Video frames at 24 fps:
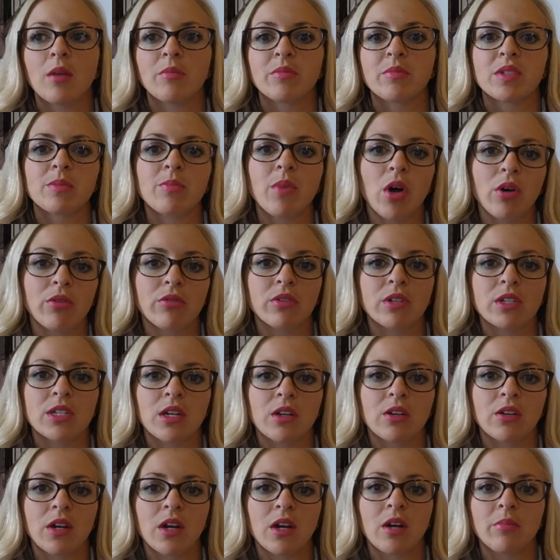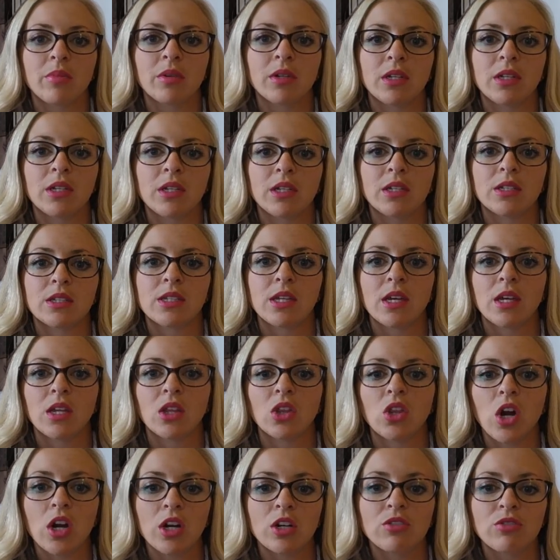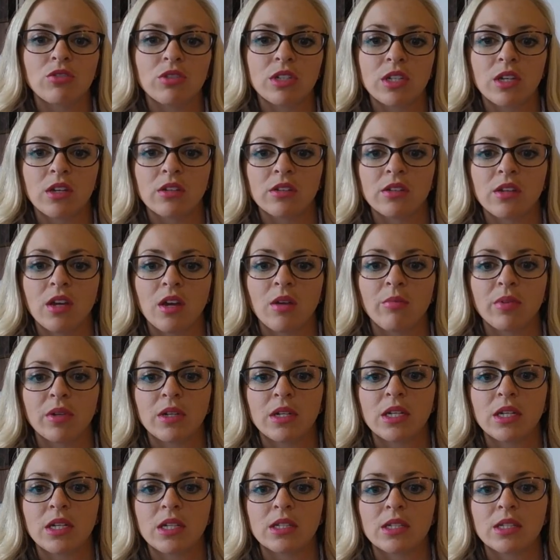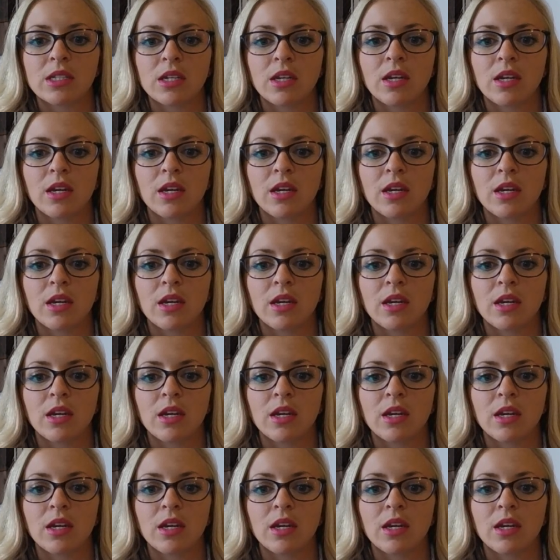small retail companies and large retail companies,